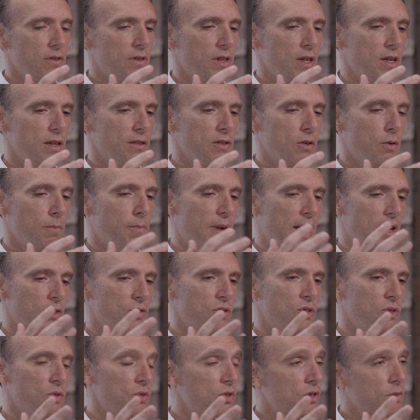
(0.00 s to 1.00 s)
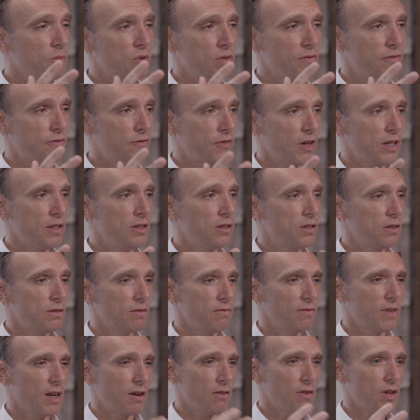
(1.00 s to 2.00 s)
they, you know, banks use them to fund
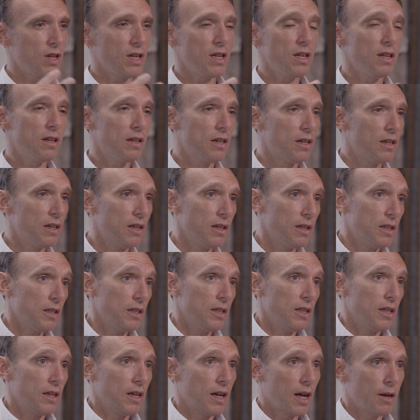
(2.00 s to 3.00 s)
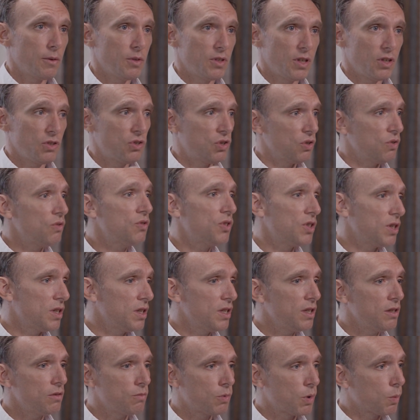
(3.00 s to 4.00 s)
very, I would say,
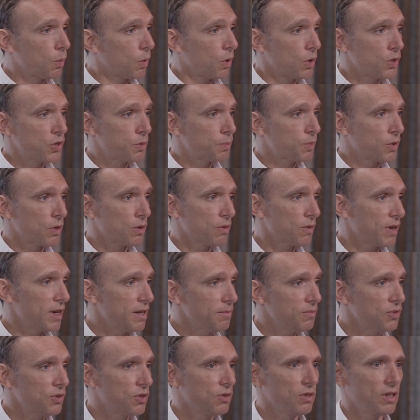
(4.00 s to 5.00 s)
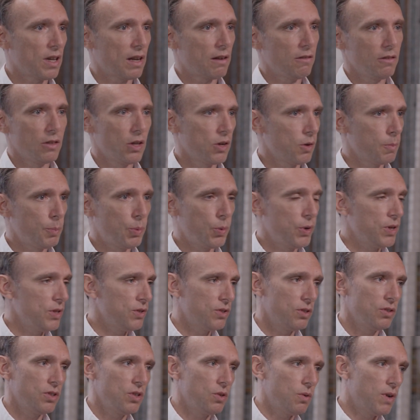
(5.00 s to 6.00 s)
juicy rewards programs. So you get a lot of
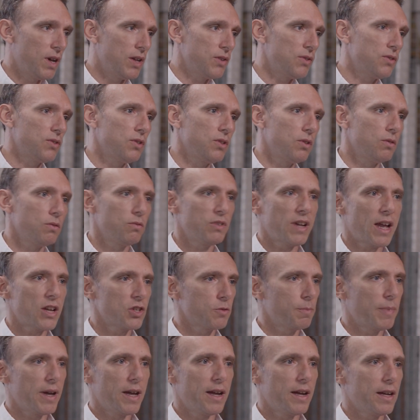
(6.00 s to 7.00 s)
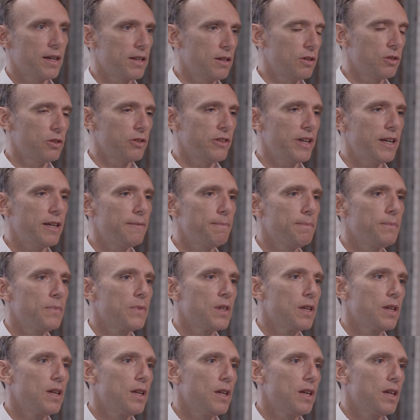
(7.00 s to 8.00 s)
points in the US, you know, cash back and all of that.
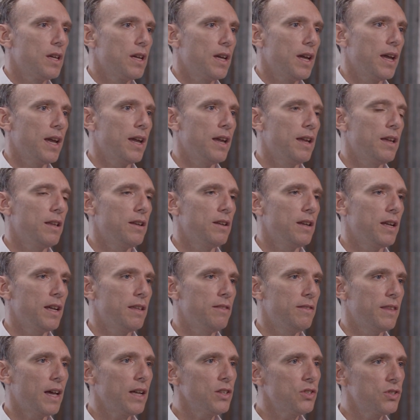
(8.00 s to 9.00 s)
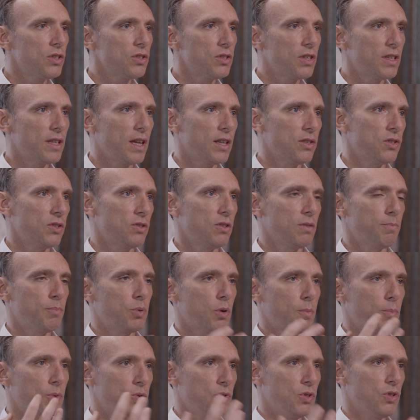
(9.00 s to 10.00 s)
Mm-hmm. And that just gets the
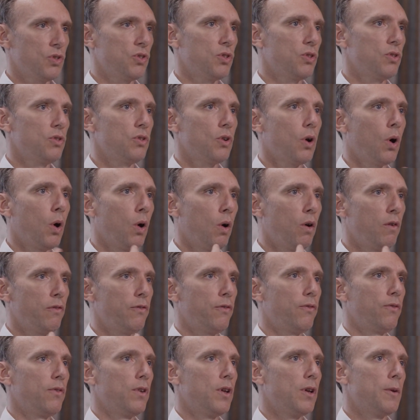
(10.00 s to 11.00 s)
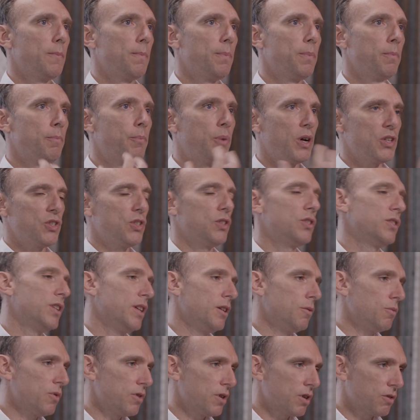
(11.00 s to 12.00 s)
proposition of
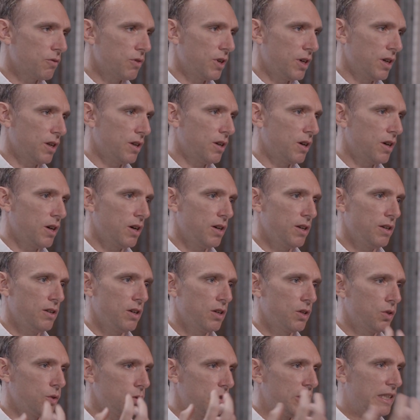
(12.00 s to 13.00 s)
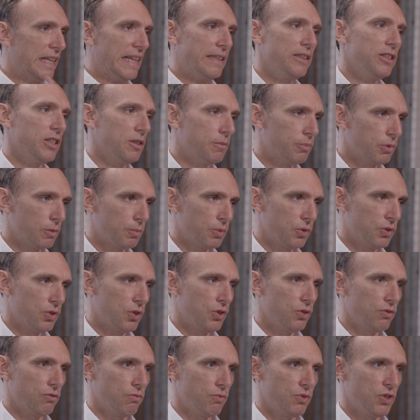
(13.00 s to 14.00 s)
budgeting with a credit card and a good lending
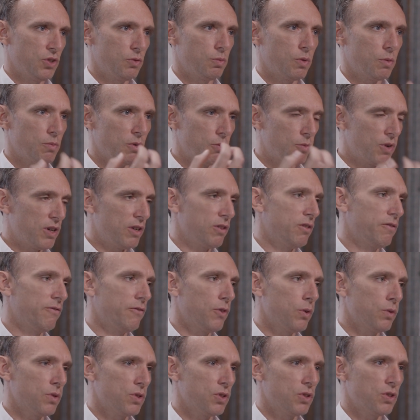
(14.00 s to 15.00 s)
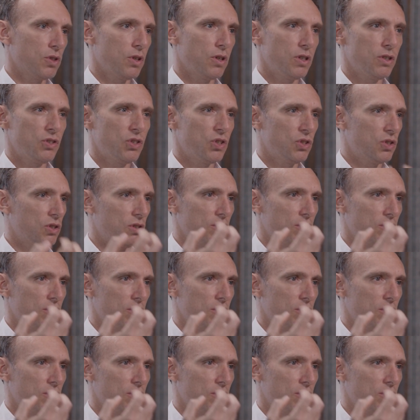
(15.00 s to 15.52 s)
proposition, which is what we wanted to focus on.